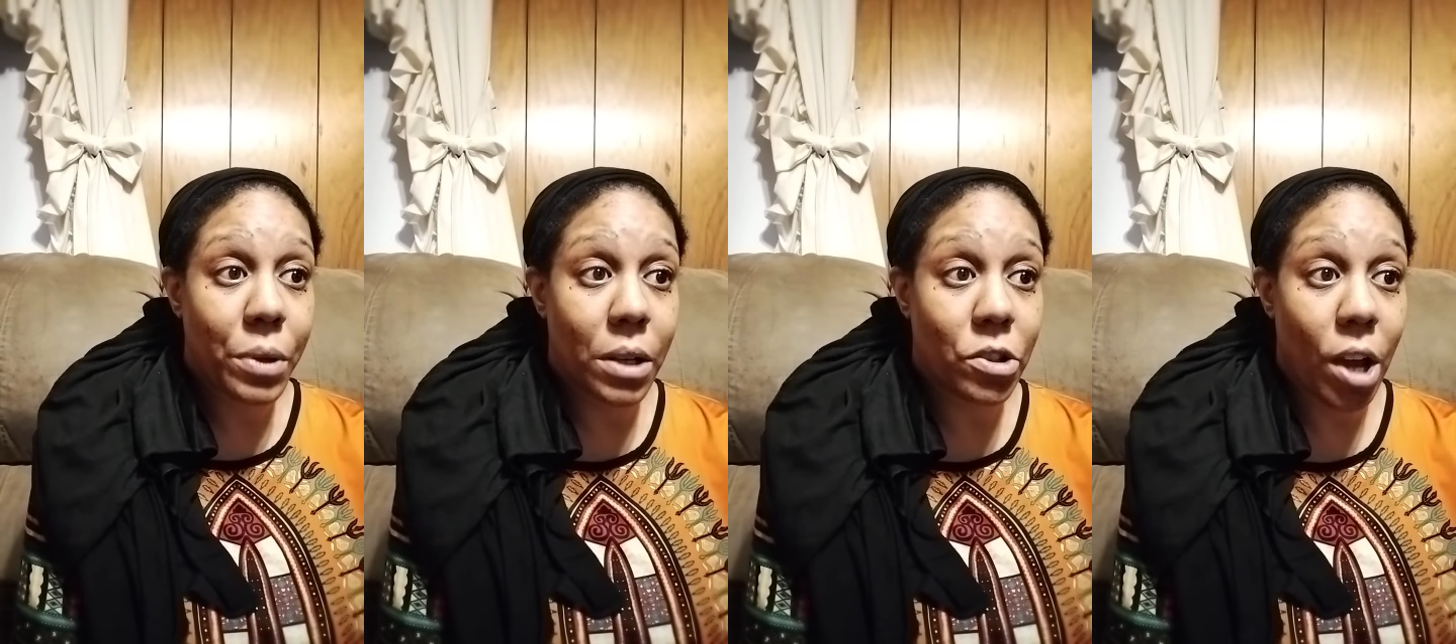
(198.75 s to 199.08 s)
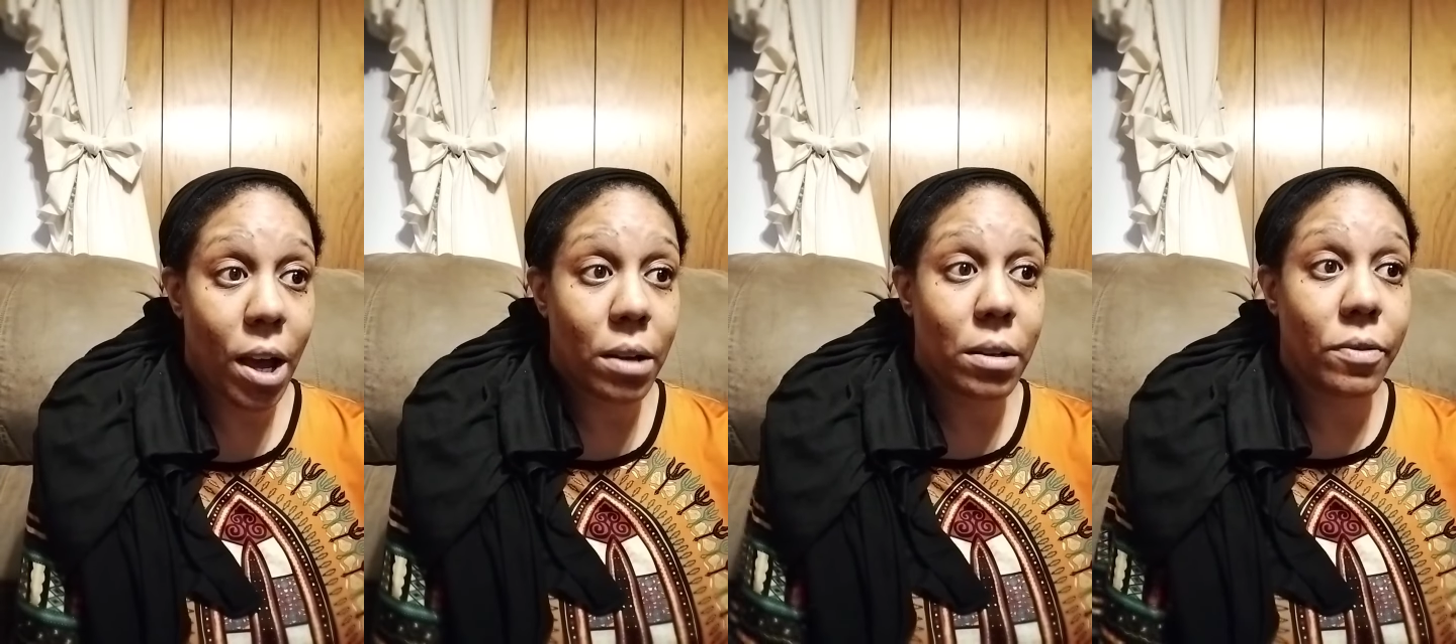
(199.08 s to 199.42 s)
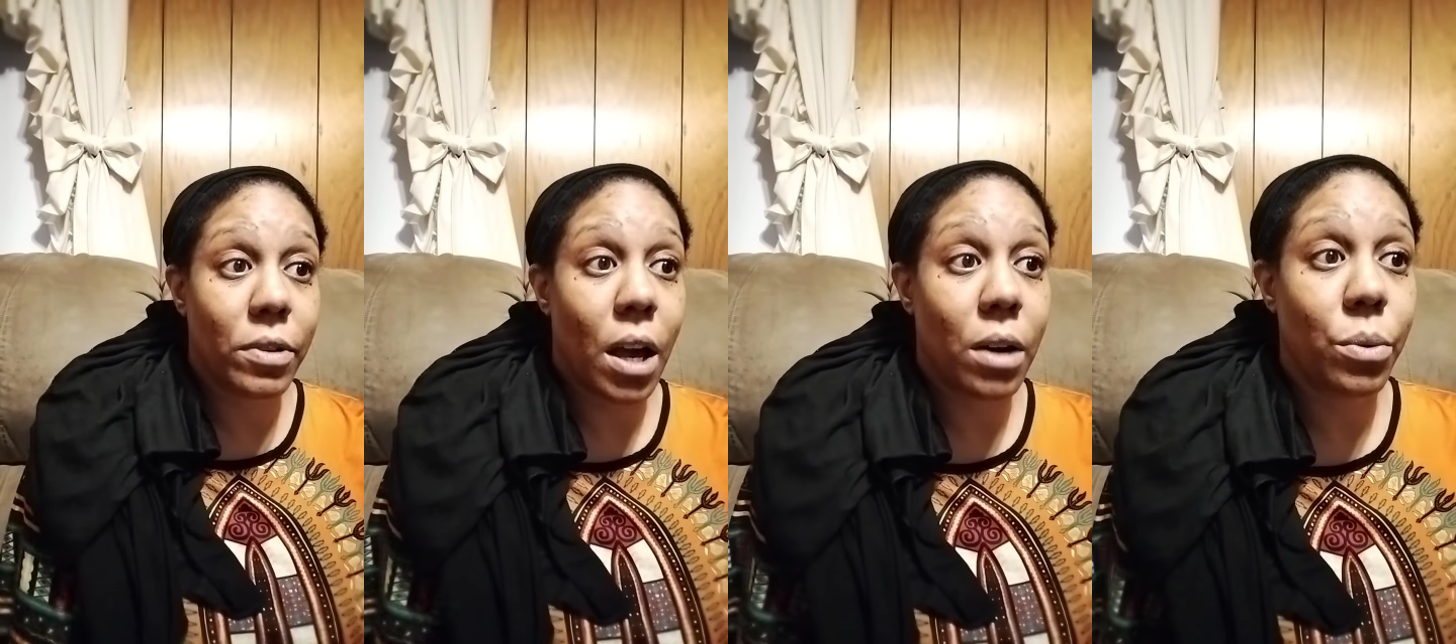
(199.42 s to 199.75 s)
a child
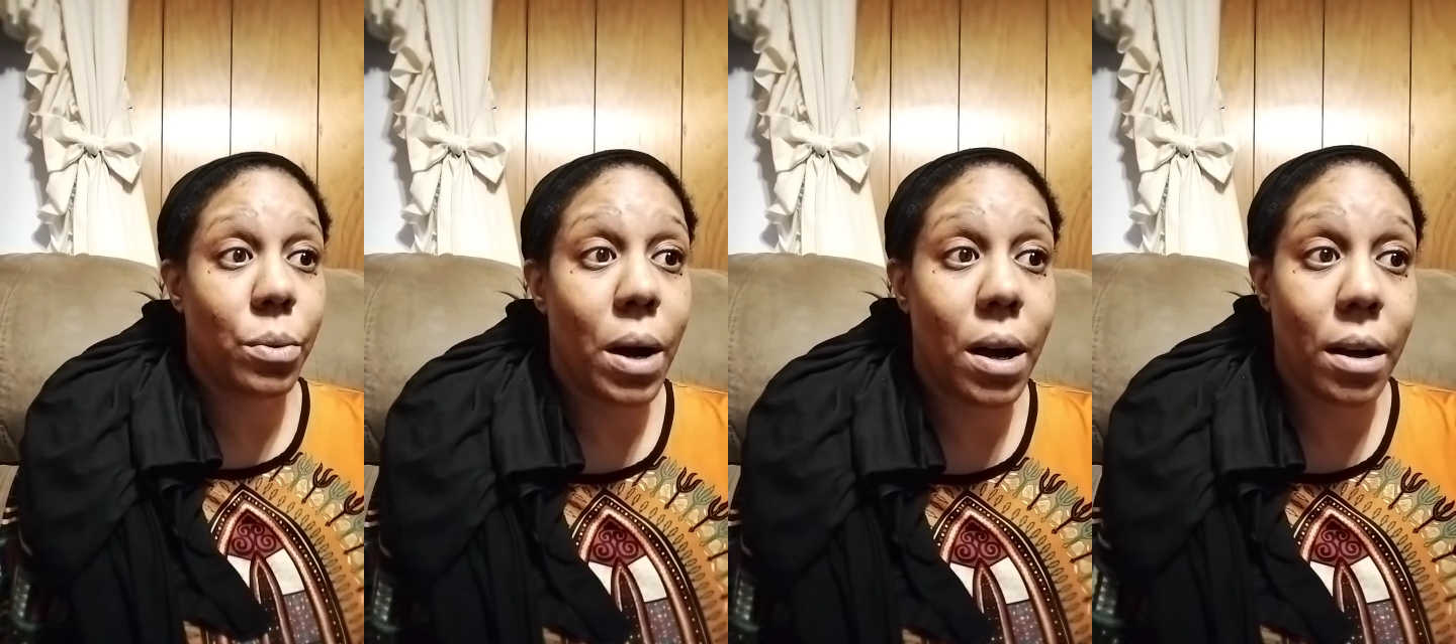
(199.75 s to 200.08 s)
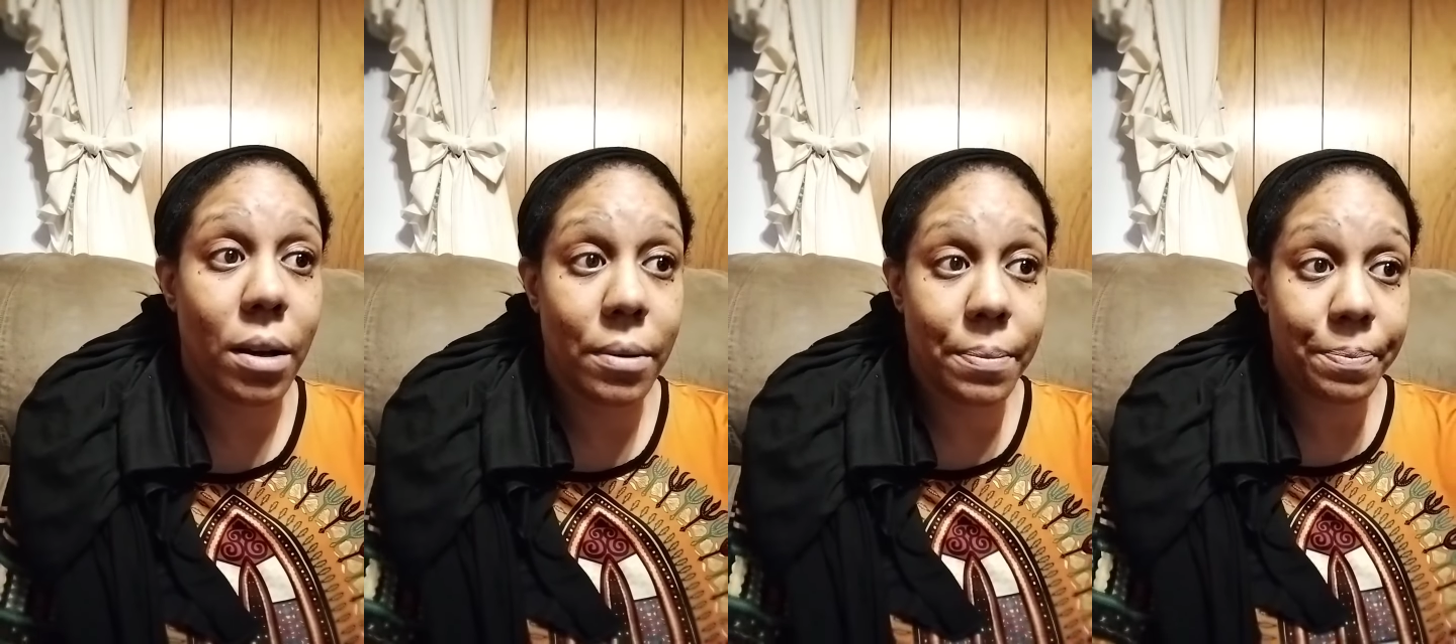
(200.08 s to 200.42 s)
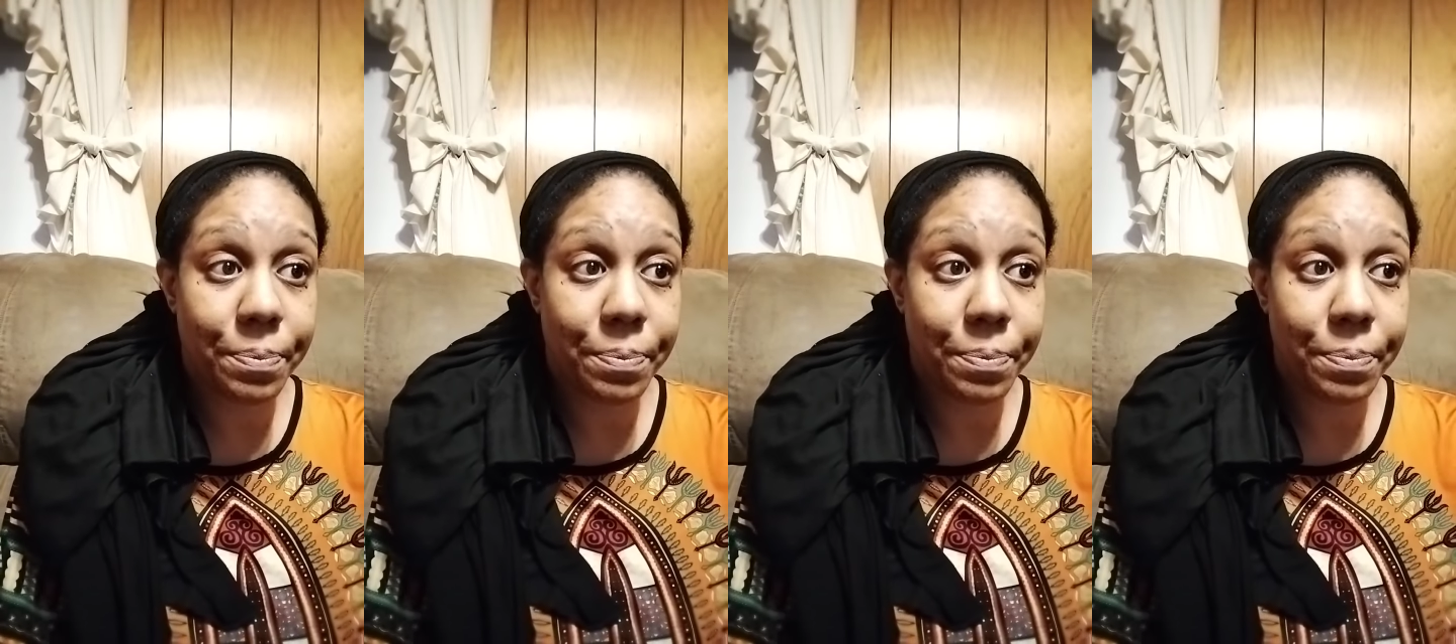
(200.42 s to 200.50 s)
of Yahuwah,